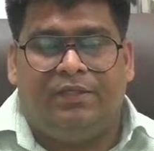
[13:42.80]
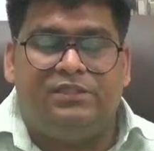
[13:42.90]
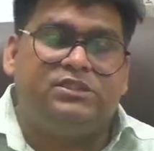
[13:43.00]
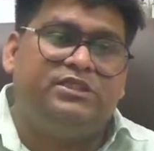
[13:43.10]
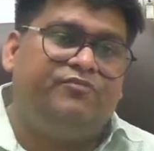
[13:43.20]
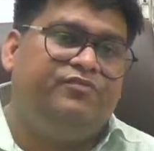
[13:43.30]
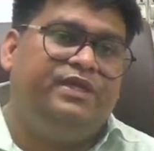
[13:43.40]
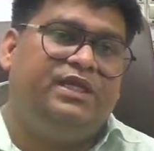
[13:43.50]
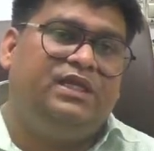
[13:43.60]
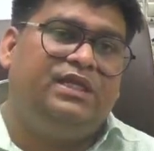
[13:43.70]
is
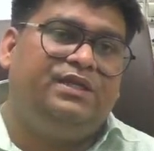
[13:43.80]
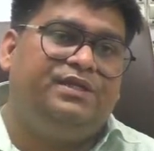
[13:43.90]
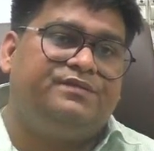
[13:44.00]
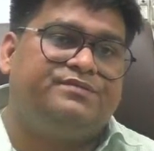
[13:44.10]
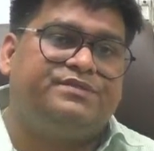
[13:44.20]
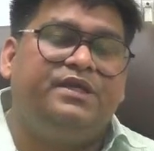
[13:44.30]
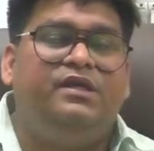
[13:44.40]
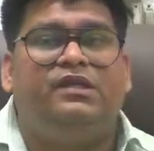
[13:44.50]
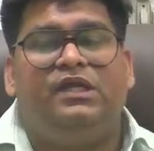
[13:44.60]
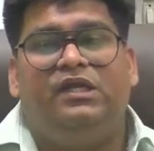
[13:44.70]
definitely
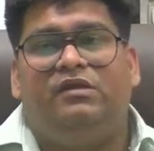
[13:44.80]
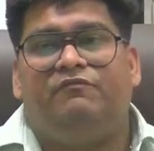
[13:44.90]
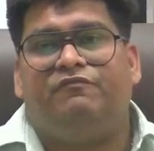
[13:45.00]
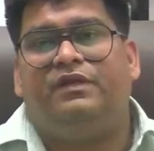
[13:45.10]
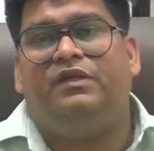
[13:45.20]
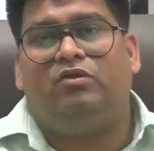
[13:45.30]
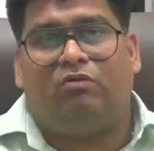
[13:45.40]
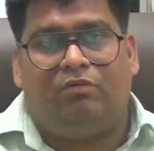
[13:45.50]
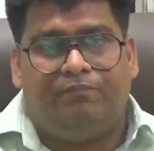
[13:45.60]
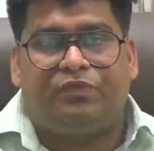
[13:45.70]
distinct in different,
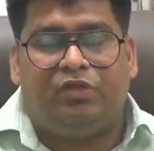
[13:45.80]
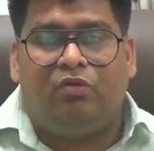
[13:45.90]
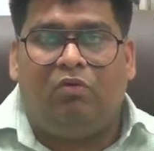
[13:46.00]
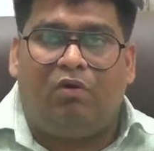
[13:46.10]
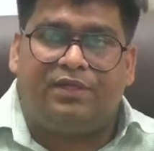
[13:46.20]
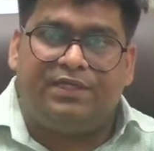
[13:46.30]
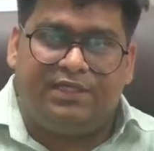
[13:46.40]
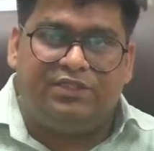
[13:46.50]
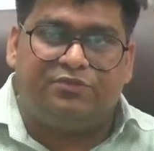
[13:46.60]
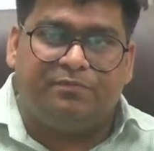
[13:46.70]

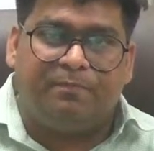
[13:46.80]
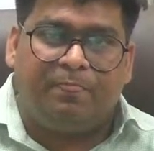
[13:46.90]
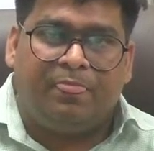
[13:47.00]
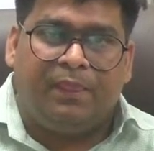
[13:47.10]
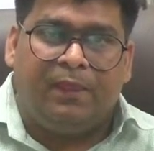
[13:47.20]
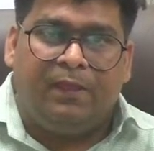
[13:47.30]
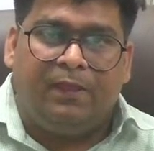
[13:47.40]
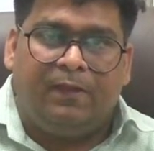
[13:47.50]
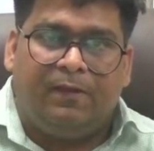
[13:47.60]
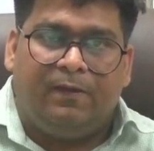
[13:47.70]
organism.
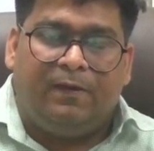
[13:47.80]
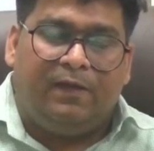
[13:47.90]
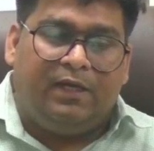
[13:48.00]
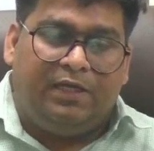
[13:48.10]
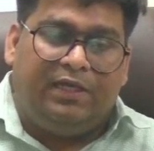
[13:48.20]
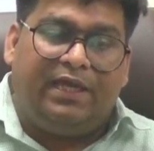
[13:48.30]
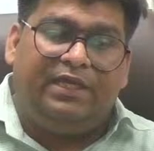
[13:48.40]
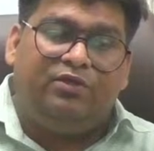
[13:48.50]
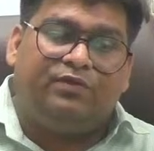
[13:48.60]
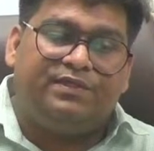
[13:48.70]

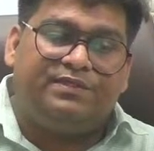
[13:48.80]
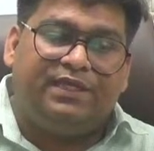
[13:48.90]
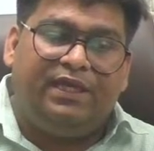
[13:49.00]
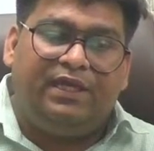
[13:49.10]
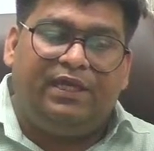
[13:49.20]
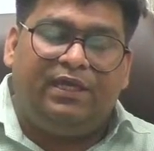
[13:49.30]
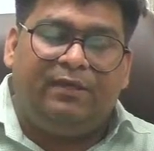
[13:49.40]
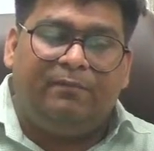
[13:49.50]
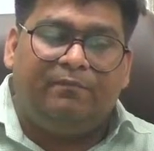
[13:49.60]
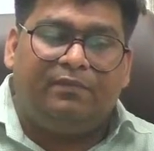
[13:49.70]
Like you can
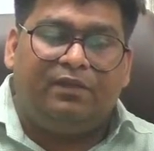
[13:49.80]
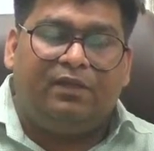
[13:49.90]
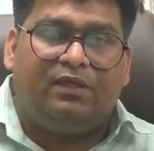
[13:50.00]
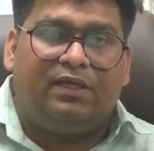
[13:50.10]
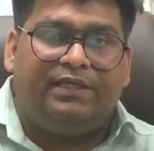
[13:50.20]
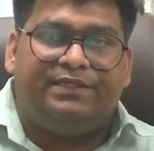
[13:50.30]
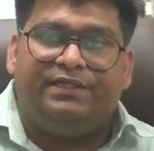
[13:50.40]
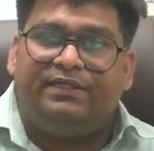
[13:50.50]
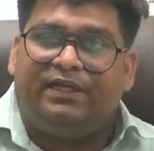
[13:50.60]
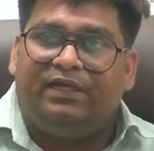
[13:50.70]
say, as
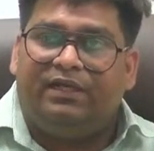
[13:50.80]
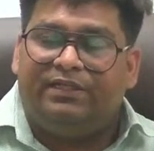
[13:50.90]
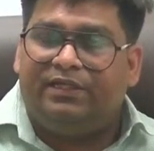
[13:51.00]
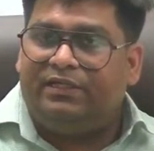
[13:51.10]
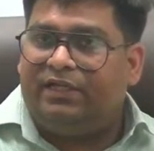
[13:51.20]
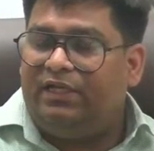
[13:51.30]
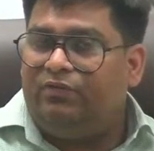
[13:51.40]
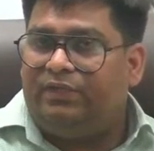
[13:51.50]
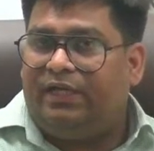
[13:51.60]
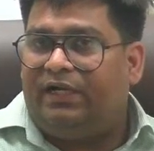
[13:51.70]
I tell
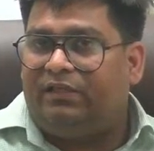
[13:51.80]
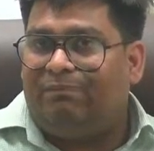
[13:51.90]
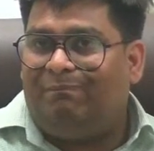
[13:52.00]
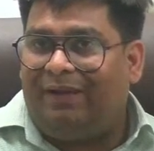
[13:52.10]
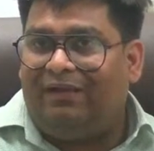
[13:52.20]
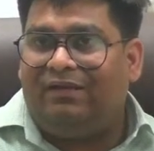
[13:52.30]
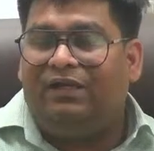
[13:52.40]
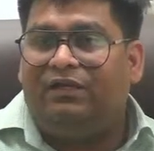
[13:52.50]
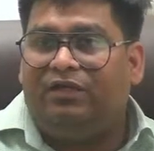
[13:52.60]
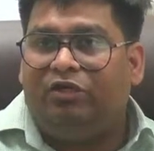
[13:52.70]
you that the
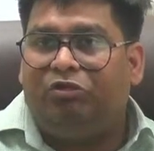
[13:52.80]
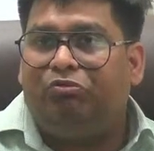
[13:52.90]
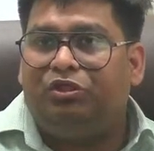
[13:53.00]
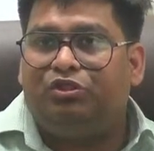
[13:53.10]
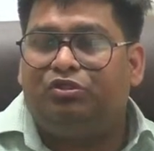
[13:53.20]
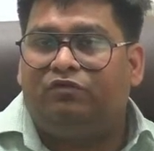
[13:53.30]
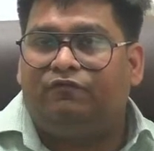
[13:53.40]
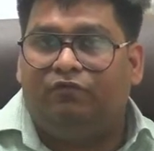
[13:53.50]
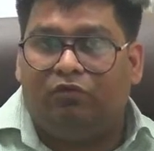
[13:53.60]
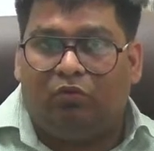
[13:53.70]
pattern and the duration
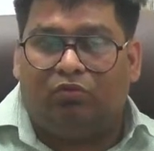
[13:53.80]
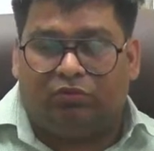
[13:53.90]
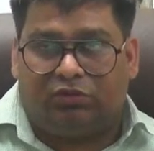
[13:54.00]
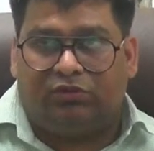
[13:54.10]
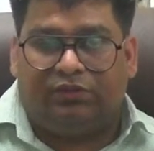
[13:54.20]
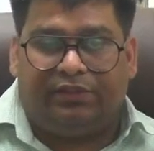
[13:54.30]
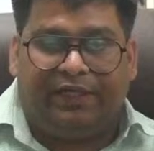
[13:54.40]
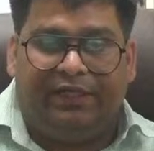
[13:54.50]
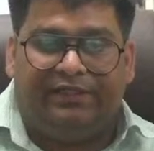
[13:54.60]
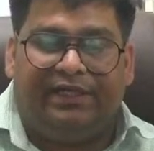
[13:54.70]
of growth,
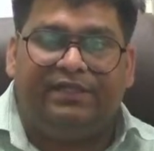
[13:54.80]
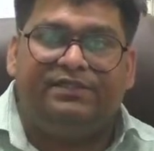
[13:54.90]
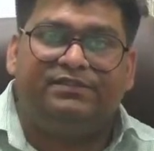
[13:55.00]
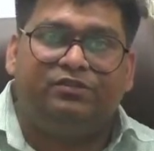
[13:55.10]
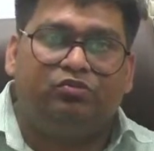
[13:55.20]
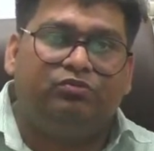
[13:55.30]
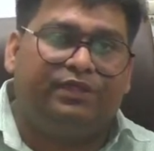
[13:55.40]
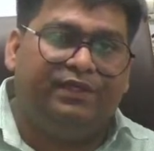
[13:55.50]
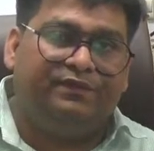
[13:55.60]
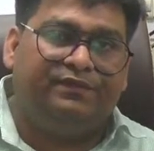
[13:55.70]
right? That is the two
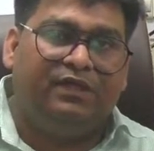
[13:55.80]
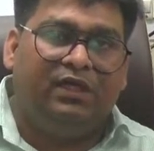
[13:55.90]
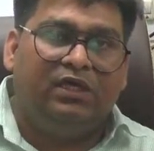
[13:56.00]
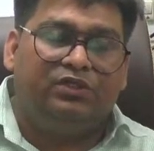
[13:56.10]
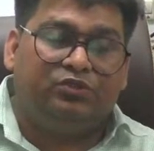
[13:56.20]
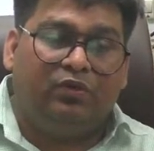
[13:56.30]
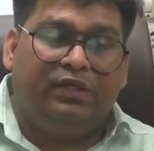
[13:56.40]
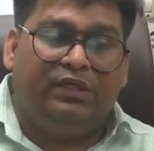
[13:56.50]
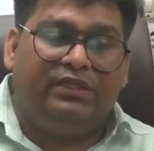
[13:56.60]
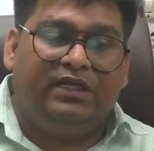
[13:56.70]
things.
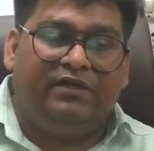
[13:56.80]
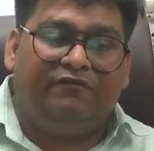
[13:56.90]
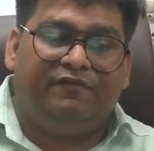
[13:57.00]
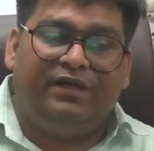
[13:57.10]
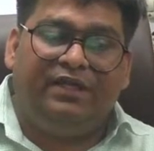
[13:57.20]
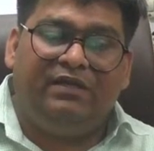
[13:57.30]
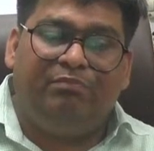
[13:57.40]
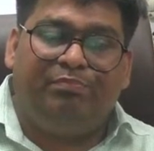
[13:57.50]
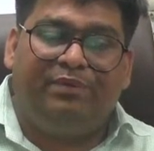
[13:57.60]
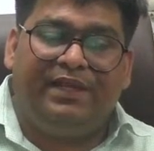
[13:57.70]
So they are different
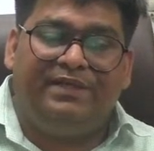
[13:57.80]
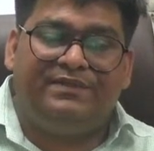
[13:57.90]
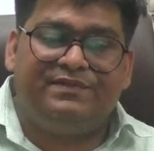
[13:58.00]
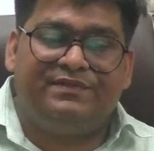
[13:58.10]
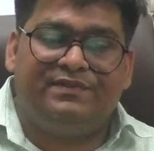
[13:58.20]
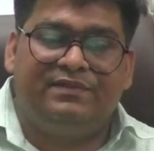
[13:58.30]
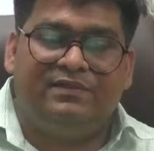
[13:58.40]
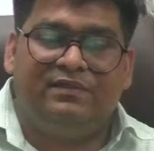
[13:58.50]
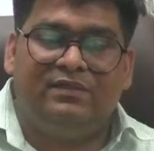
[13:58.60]
in plants,